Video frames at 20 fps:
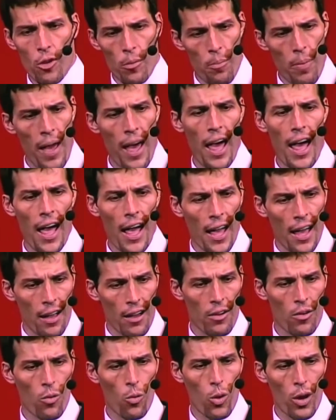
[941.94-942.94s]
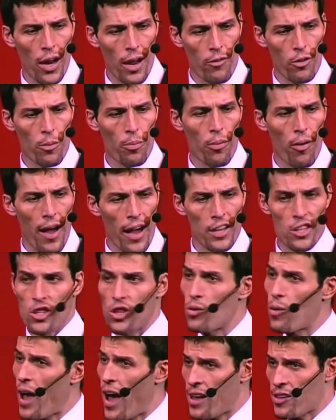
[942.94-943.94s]
will pay whatever price
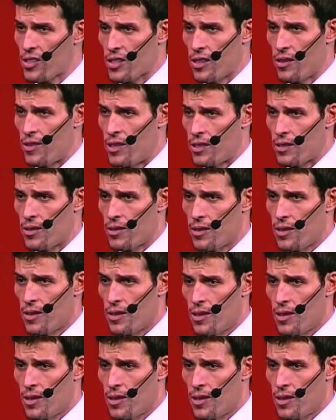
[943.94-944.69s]
you ask of it.